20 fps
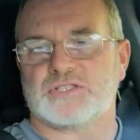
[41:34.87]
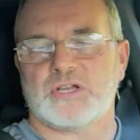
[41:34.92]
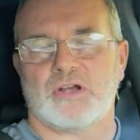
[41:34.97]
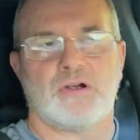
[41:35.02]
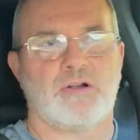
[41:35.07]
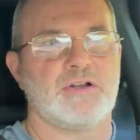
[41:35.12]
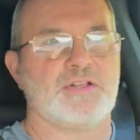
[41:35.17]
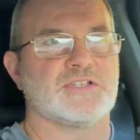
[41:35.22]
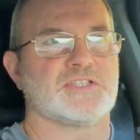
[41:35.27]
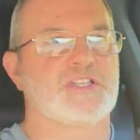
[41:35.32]

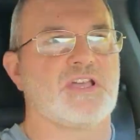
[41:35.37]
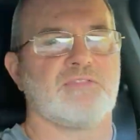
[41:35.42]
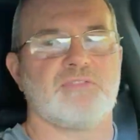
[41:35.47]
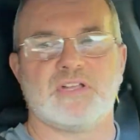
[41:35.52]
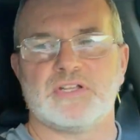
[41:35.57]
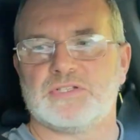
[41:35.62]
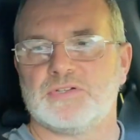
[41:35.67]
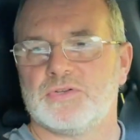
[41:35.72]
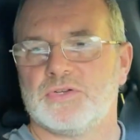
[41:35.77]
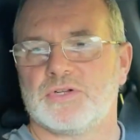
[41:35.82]
already
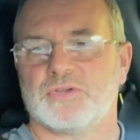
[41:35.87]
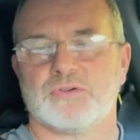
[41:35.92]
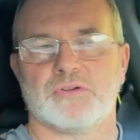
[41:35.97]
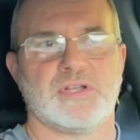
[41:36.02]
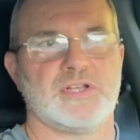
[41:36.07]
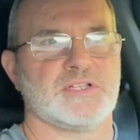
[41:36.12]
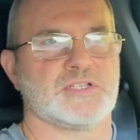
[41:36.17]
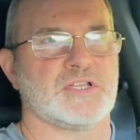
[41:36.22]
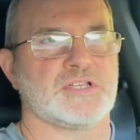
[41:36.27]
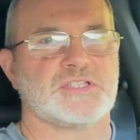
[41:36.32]
72
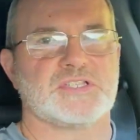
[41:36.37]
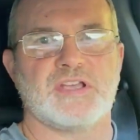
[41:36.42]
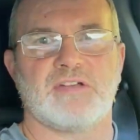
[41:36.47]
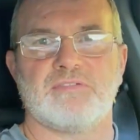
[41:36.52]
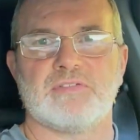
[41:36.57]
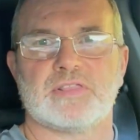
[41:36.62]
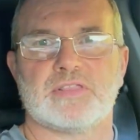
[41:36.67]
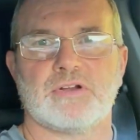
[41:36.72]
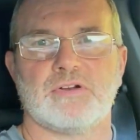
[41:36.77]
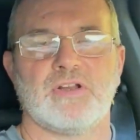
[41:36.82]
degrees at
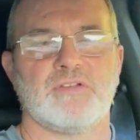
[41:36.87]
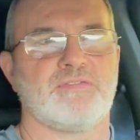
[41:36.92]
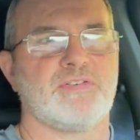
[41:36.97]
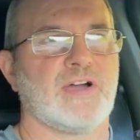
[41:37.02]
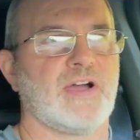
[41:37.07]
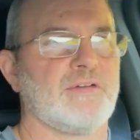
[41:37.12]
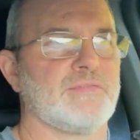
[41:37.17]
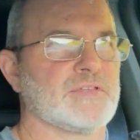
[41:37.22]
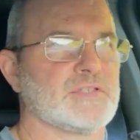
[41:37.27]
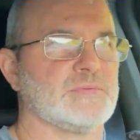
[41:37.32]

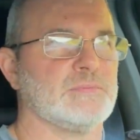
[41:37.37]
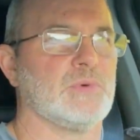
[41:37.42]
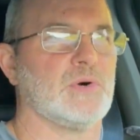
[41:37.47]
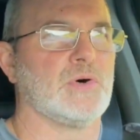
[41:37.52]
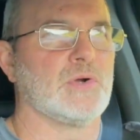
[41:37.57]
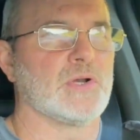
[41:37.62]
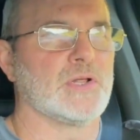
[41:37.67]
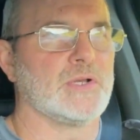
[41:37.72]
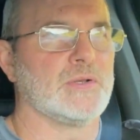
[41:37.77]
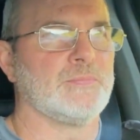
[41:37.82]
7:35 this
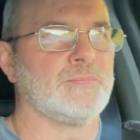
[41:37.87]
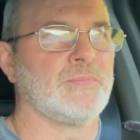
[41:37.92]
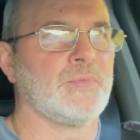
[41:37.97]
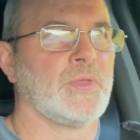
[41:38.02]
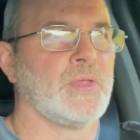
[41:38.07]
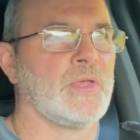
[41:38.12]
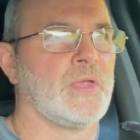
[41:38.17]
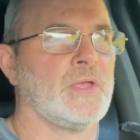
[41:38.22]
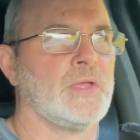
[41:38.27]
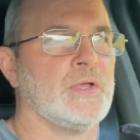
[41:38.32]
morning.
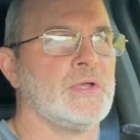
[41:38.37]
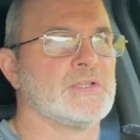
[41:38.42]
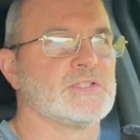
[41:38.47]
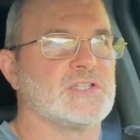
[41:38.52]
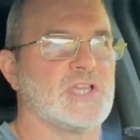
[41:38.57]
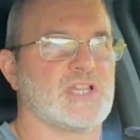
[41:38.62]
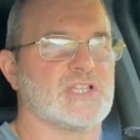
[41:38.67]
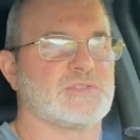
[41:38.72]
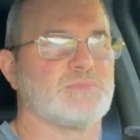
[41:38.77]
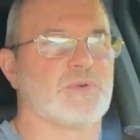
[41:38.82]

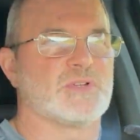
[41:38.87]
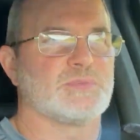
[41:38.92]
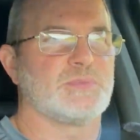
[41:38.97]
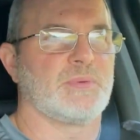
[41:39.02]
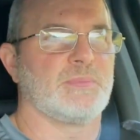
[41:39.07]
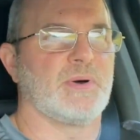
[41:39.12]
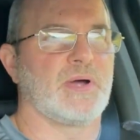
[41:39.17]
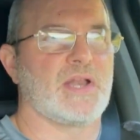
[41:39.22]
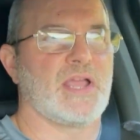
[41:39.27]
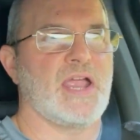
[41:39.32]
Said it's supposed to be
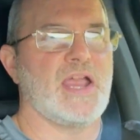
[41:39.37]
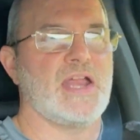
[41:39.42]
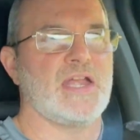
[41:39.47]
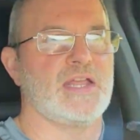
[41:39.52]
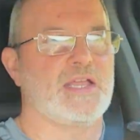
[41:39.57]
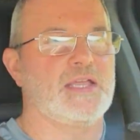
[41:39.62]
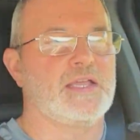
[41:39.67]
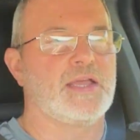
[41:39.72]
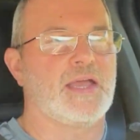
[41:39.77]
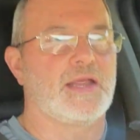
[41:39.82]
about
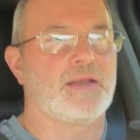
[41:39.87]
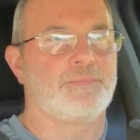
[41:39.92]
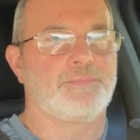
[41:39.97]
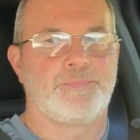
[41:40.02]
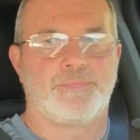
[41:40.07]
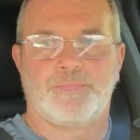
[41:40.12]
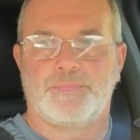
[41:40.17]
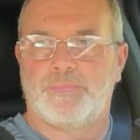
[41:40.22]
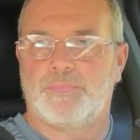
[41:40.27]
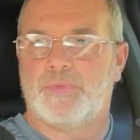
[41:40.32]
80 at,
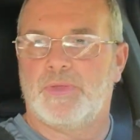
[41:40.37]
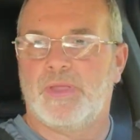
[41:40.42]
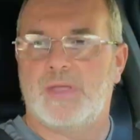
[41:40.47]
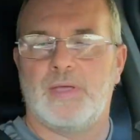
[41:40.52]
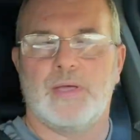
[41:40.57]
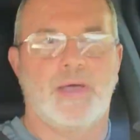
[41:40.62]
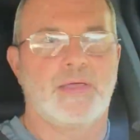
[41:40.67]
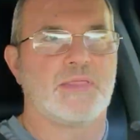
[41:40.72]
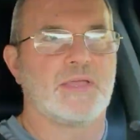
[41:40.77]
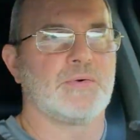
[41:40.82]

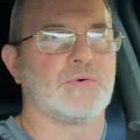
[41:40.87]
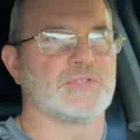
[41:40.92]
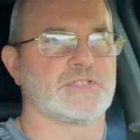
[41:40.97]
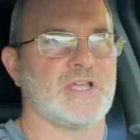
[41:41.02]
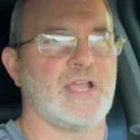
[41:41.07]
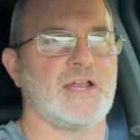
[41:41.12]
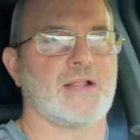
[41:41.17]
I think it was 8